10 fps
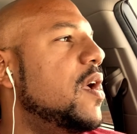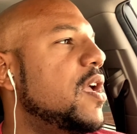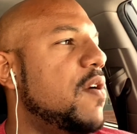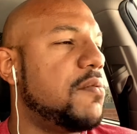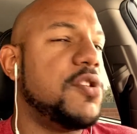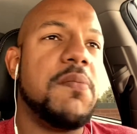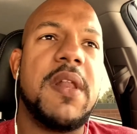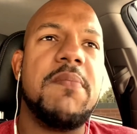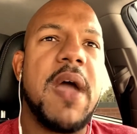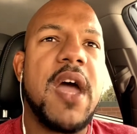have too many
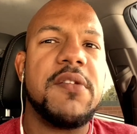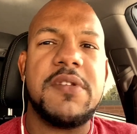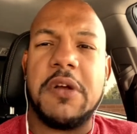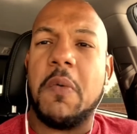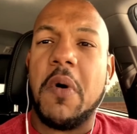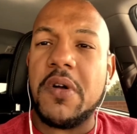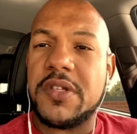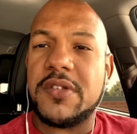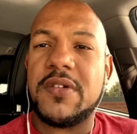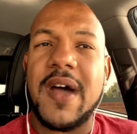boundaries, your walls are
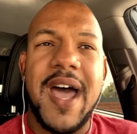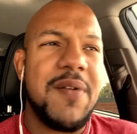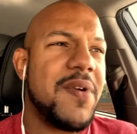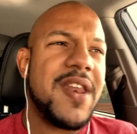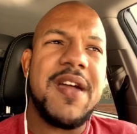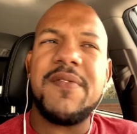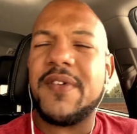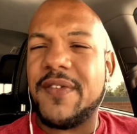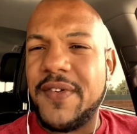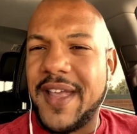too high,
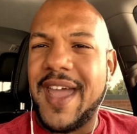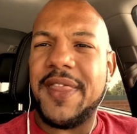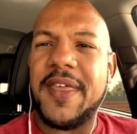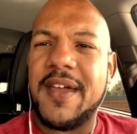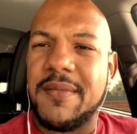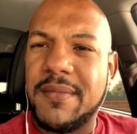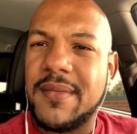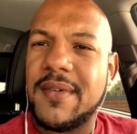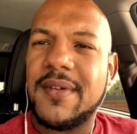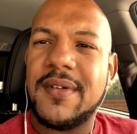whatever, forget them.
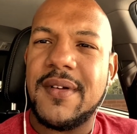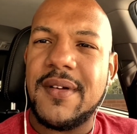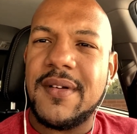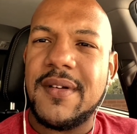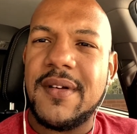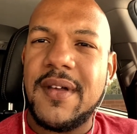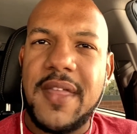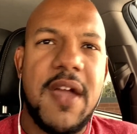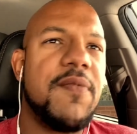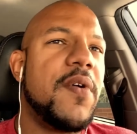
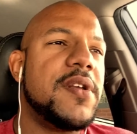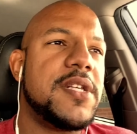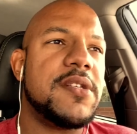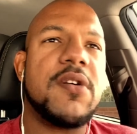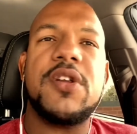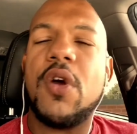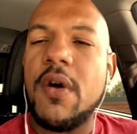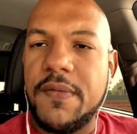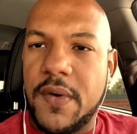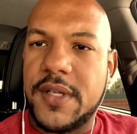Their voices aren't your
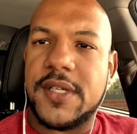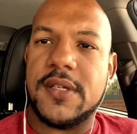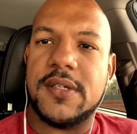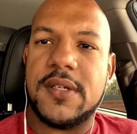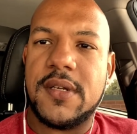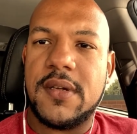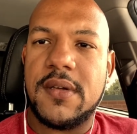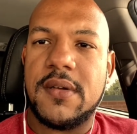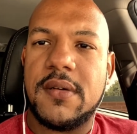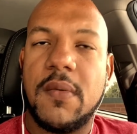voices.
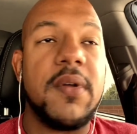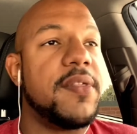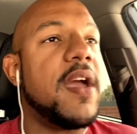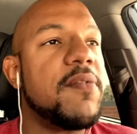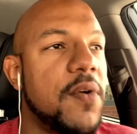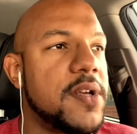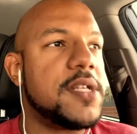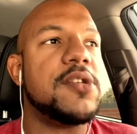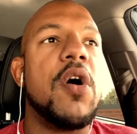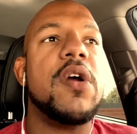Well, their
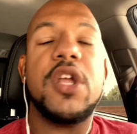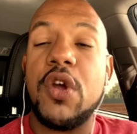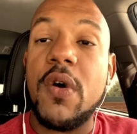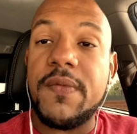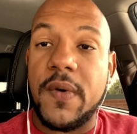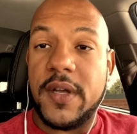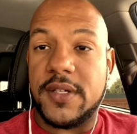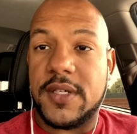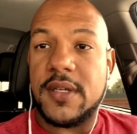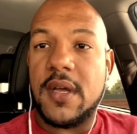voices aren't your
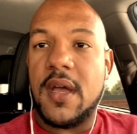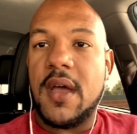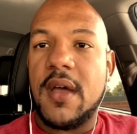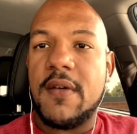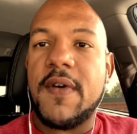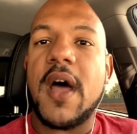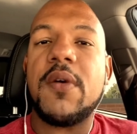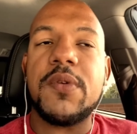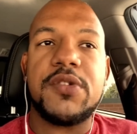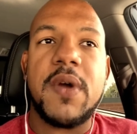voice. Follow
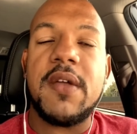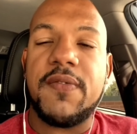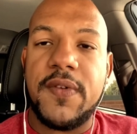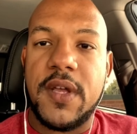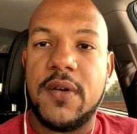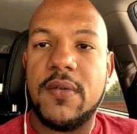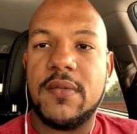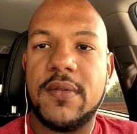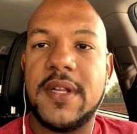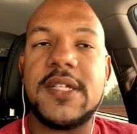what's right for you.
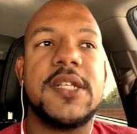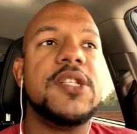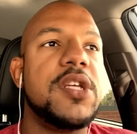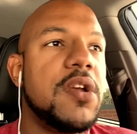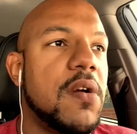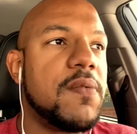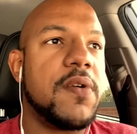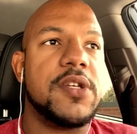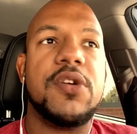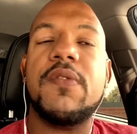Listen to your
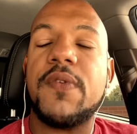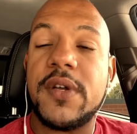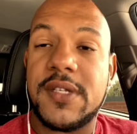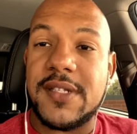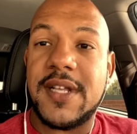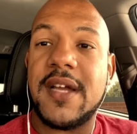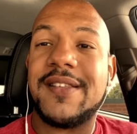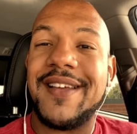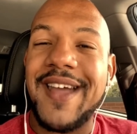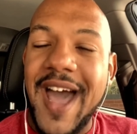voice. Your voice is there to
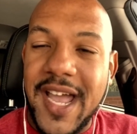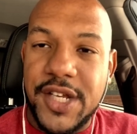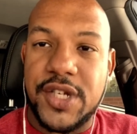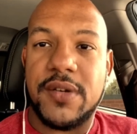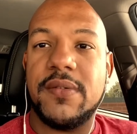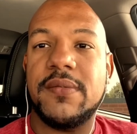guide you.